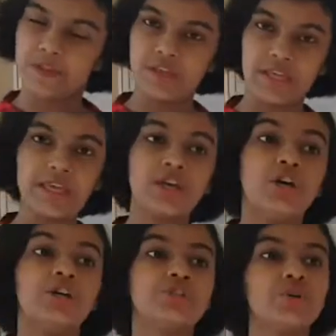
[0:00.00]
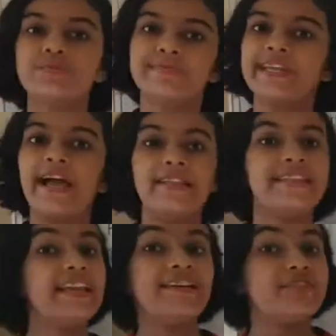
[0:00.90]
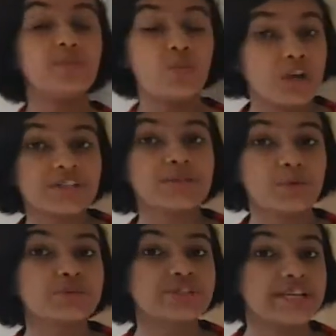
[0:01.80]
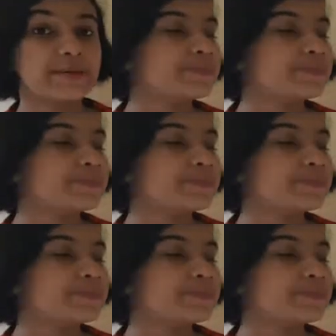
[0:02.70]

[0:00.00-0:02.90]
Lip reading: Okay, so they live in water mostly,